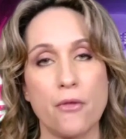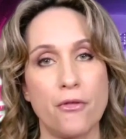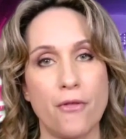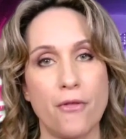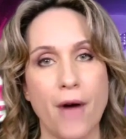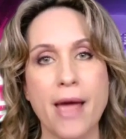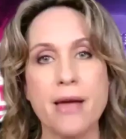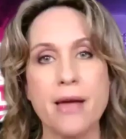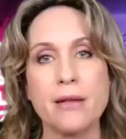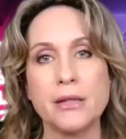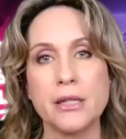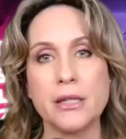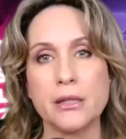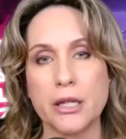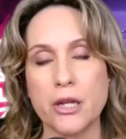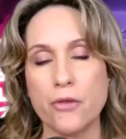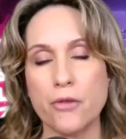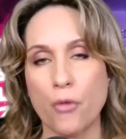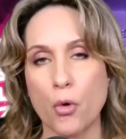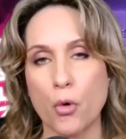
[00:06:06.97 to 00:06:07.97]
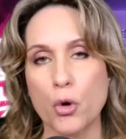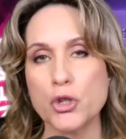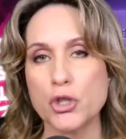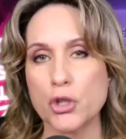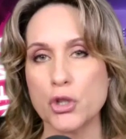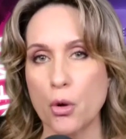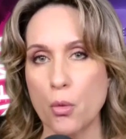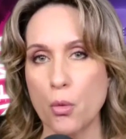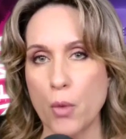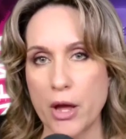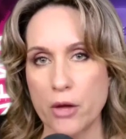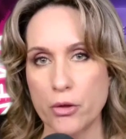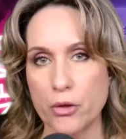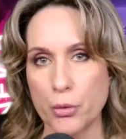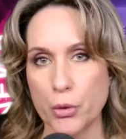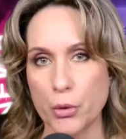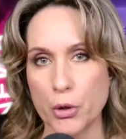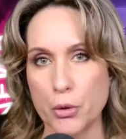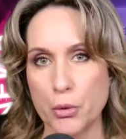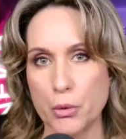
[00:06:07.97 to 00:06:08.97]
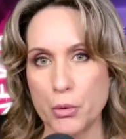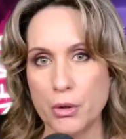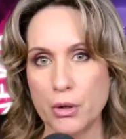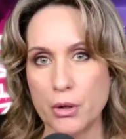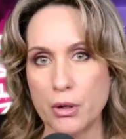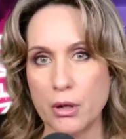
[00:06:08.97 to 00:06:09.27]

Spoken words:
violently forced their way through?